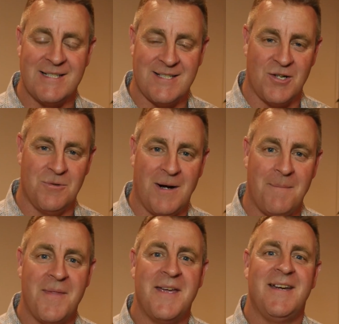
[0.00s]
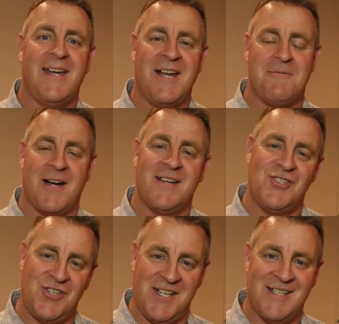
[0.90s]
So anyway,
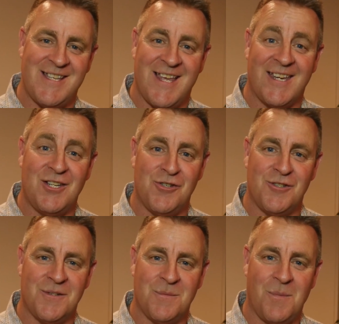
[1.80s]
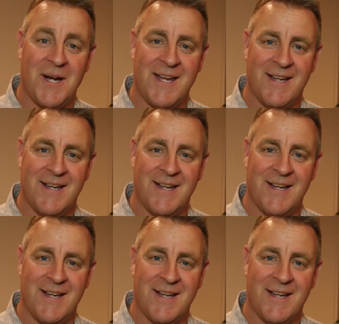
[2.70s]
cheers. Thank you. Bye.